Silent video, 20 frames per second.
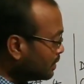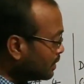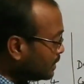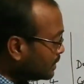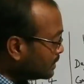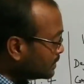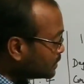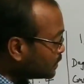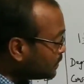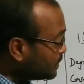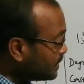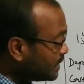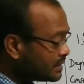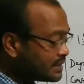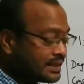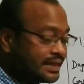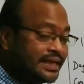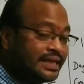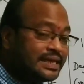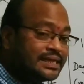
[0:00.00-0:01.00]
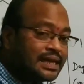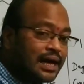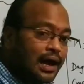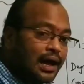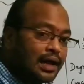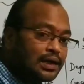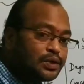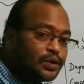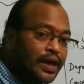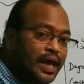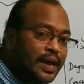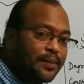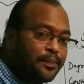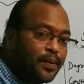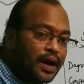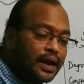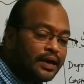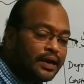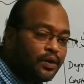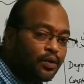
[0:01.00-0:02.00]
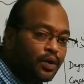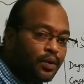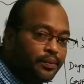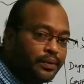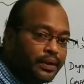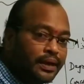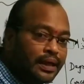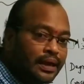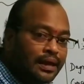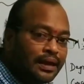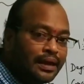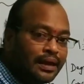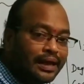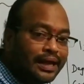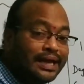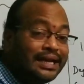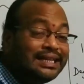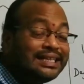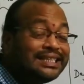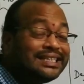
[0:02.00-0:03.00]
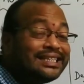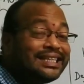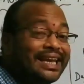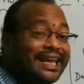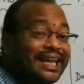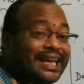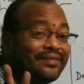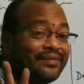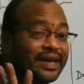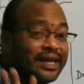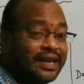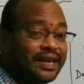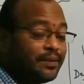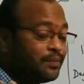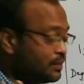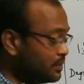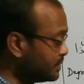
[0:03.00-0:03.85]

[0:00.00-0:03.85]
So this is also a polynomial in 3 variables.